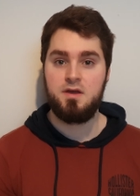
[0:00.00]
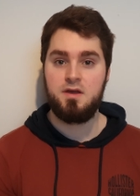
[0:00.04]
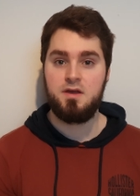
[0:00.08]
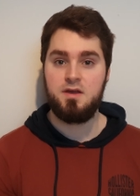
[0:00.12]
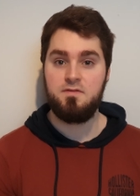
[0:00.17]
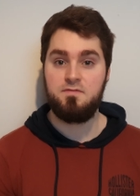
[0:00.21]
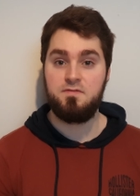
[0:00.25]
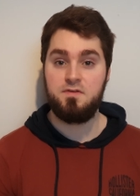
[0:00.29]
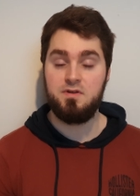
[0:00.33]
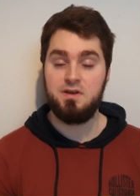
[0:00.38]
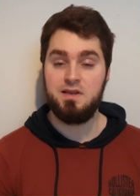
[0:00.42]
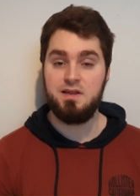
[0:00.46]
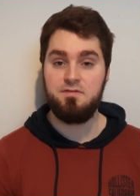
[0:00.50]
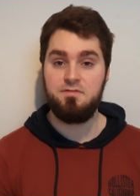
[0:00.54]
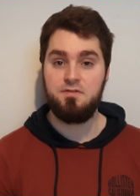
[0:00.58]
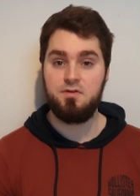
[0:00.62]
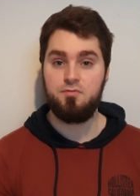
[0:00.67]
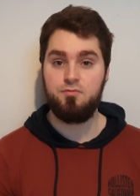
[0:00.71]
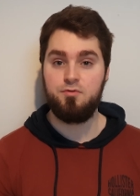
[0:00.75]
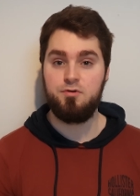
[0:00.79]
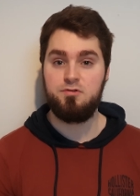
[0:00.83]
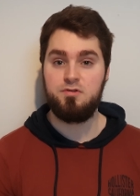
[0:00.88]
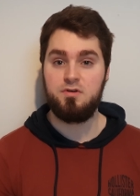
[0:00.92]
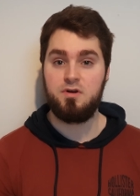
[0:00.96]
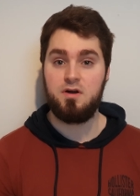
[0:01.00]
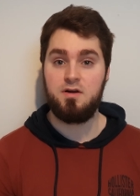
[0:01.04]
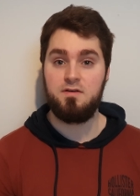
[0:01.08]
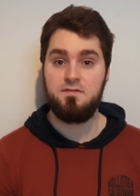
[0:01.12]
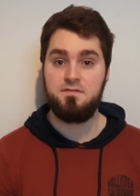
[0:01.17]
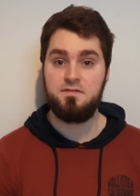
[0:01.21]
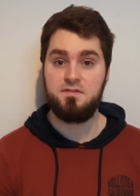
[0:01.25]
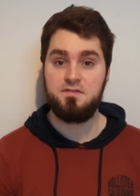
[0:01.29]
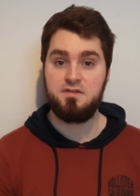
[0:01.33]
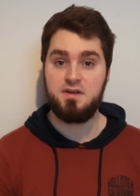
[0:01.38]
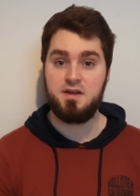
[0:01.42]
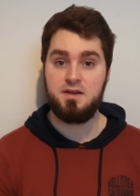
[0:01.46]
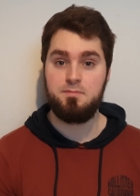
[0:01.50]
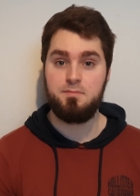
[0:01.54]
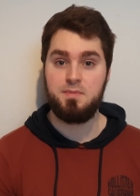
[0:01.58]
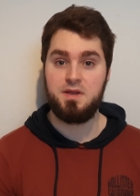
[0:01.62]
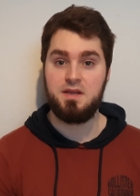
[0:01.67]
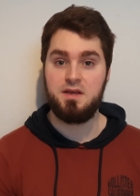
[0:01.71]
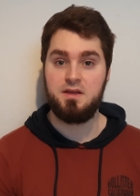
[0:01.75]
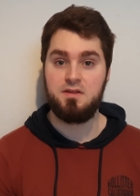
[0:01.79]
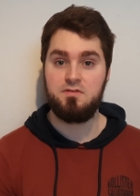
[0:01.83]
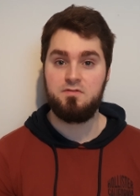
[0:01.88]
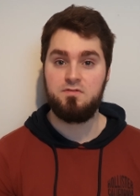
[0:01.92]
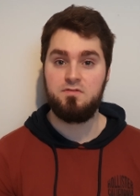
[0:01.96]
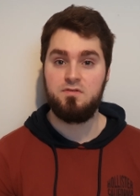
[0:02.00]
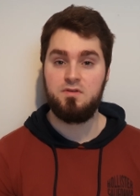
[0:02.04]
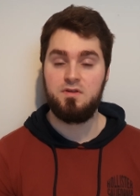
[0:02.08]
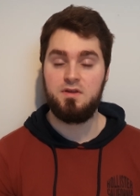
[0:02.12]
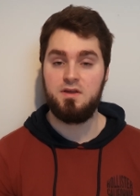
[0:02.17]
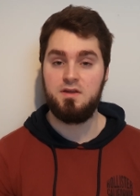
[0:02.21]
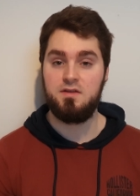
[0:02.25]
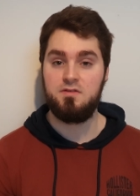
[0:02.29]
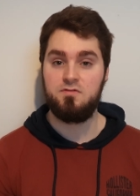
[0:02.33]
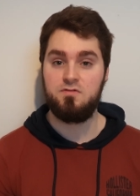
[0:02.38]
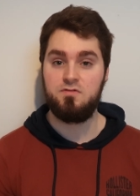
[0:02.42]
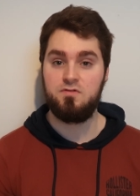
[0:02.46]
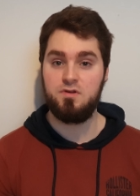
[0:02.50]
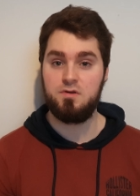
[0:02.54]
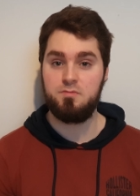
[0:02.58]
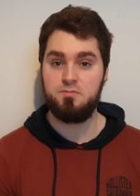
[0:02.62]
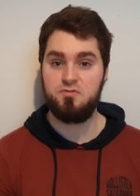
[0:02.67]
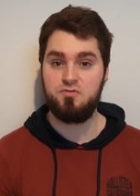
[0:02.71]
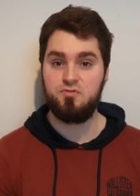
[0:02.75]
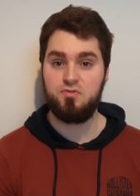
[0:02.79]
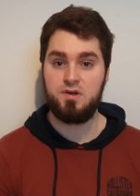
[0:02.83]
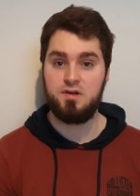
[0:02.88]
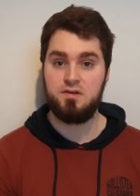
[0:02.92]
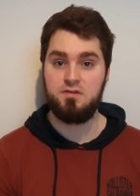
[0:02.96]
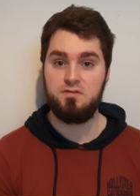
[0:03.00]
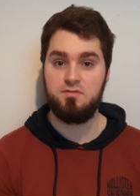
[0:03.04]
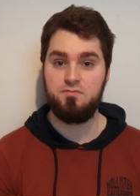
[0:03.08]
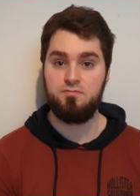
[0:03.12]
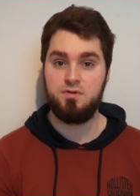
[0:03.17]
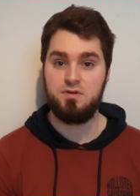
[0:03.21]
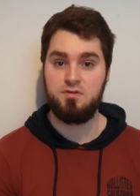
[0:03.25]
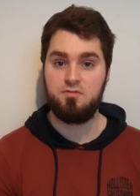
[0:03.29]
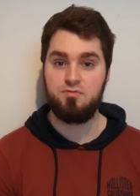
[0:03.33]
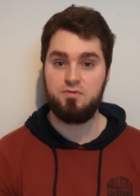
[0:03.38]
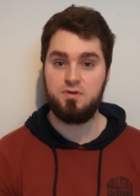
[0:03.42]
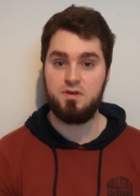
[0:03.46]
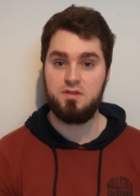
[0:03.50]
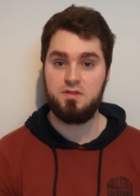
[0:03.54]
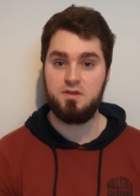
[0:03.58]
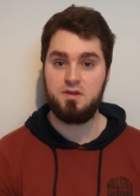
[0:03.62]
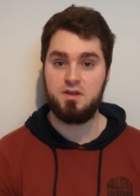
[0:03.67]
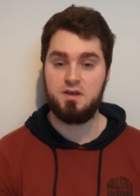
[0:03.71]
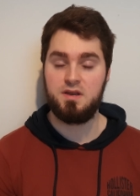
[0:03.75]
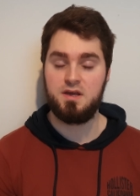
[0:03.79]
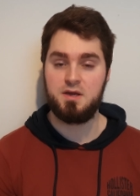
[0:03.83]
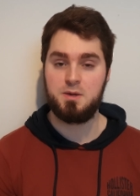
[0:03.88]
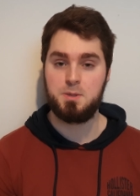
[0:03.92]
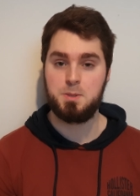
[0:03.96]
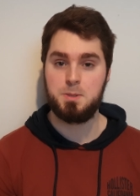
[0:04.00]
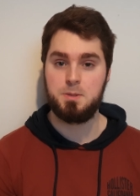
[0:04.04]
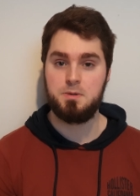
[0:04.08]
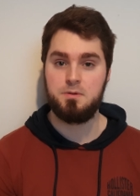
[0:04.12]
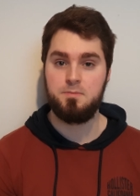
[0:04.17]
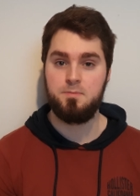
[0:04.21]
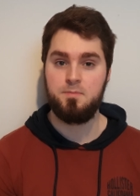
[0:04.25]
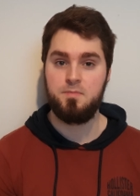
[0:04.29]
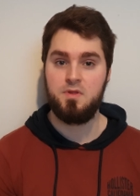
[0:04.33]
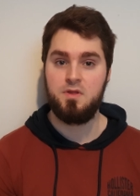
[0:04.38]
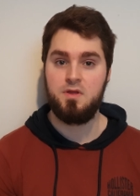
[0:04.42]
If you leave your router off for 10 minutes, it stops trying to recreate the connection